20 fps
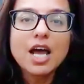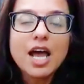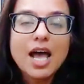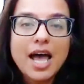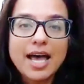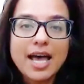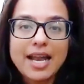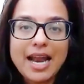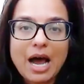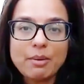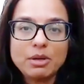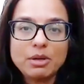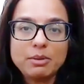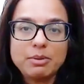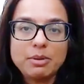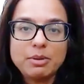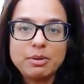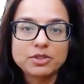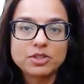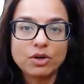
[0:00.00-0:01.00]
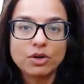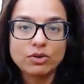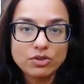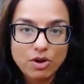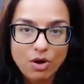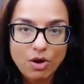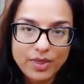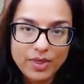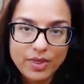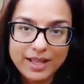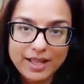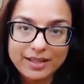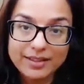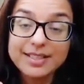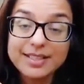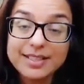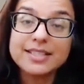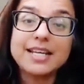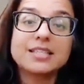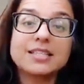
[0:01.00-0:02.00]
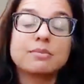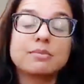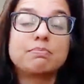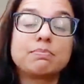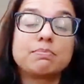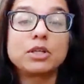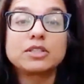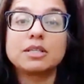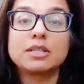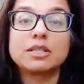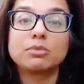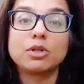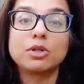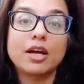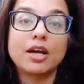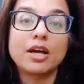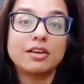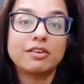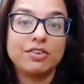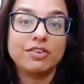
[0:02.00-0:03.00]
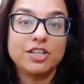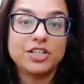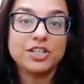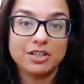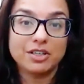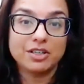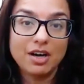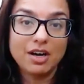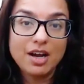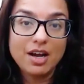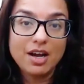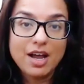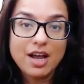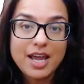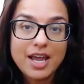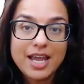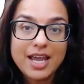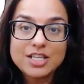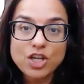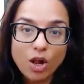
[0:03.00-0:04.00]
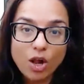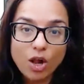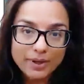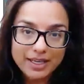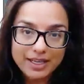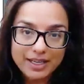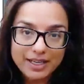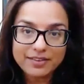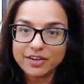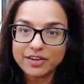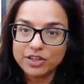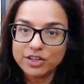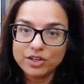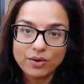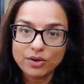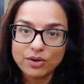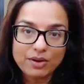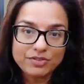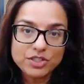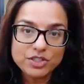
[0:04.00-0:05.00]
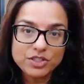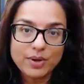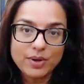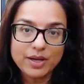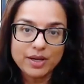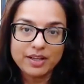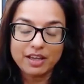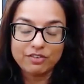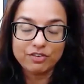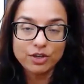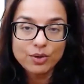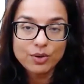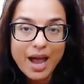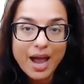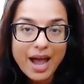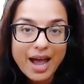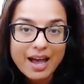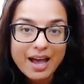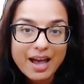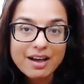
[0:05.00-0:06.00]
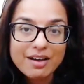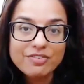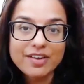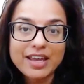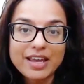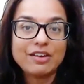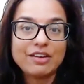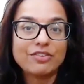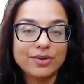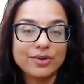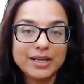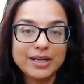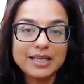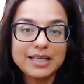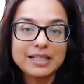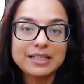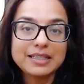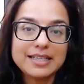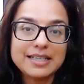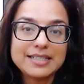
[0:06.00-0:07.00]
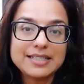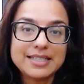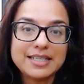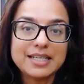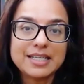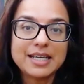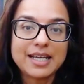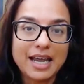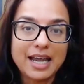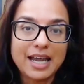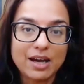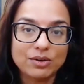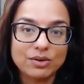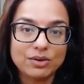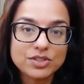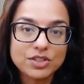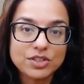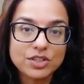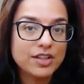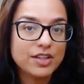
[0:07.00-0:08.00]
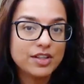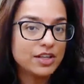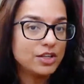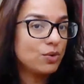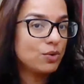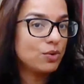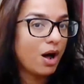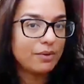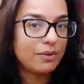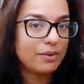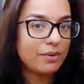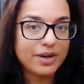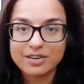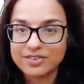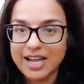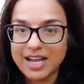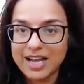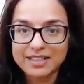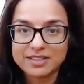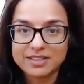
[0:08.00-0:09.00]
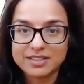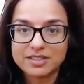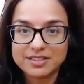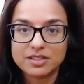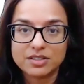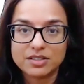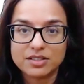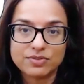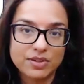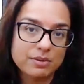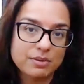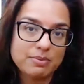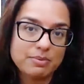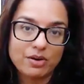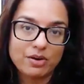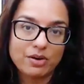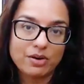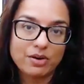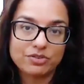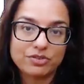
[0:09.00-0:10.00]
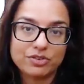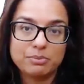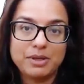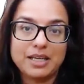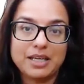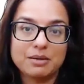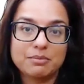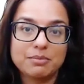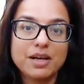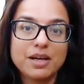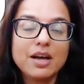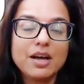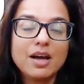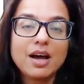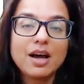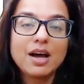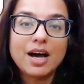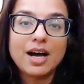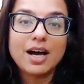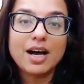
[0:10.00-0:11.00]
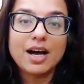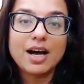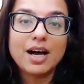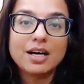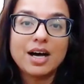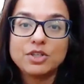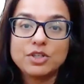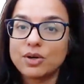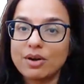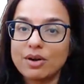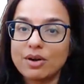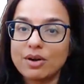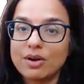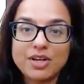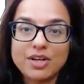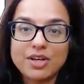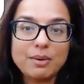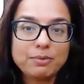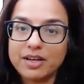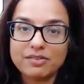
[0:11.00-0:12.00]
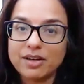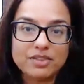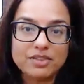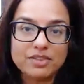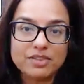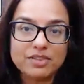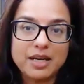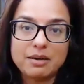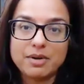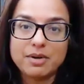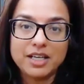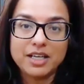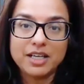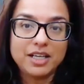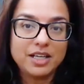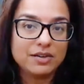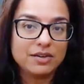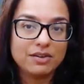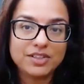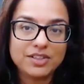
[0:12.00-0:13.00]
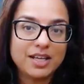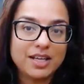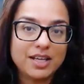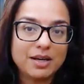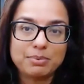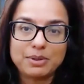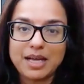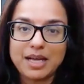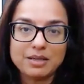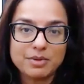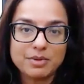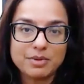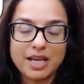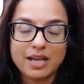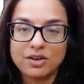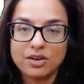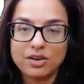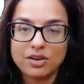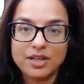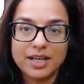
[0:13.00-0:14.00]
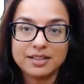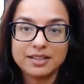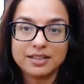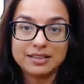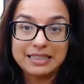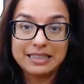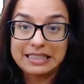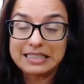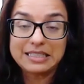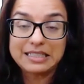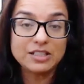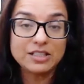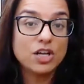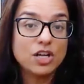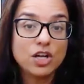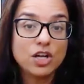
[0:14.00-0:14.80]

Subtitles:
at how many people don't know that LinkedIn has a built-in blogging feature. It's already in there. You don't have to do anything. If you have a free LinkedIn account, then you already have access to this very powerful medium. You don't have to upgrade. You don't have to spend any money. You don't have to get a platinum account on LinkedIn.